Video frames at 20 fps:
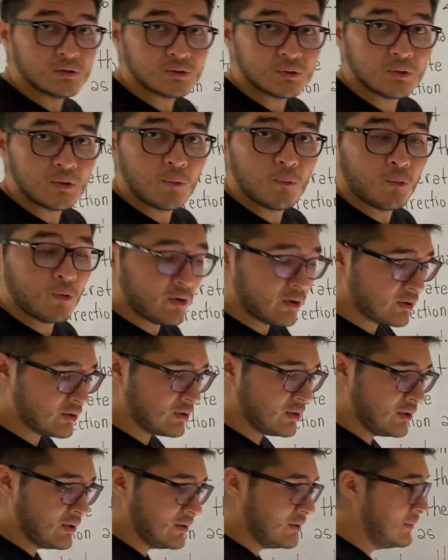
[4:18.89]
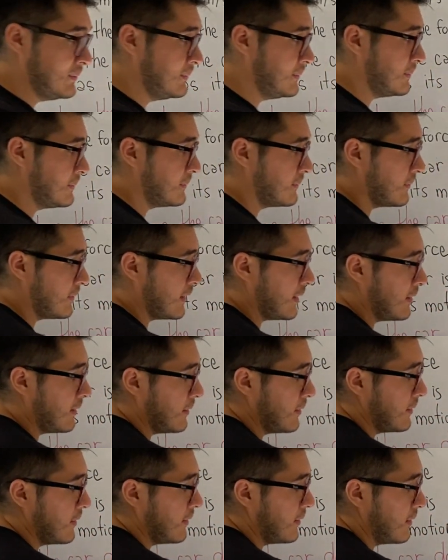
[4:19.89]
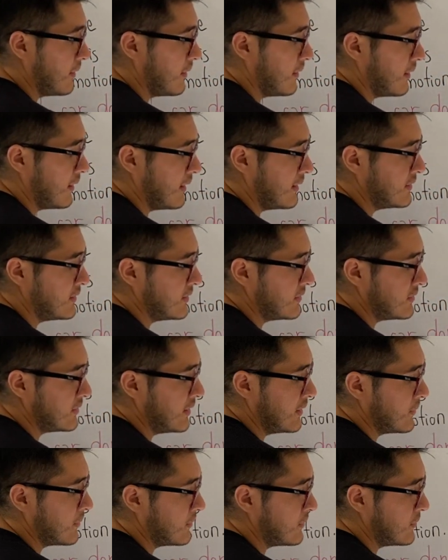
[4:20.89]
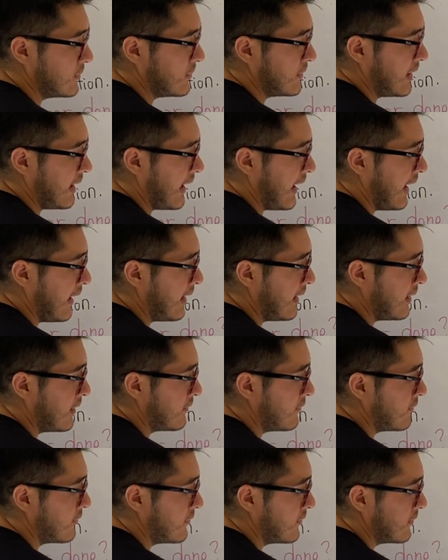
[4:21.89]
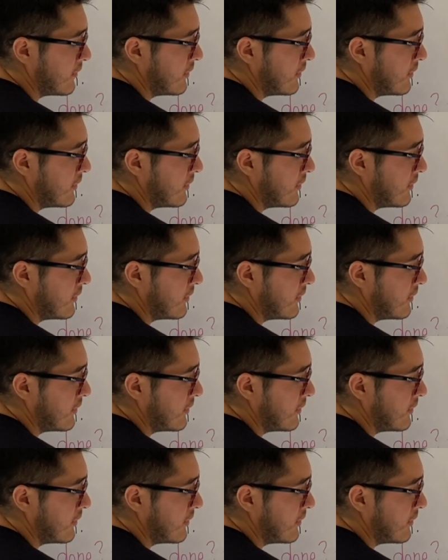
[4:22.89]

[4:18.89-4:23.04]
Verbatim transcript: So the work done is just equal to a half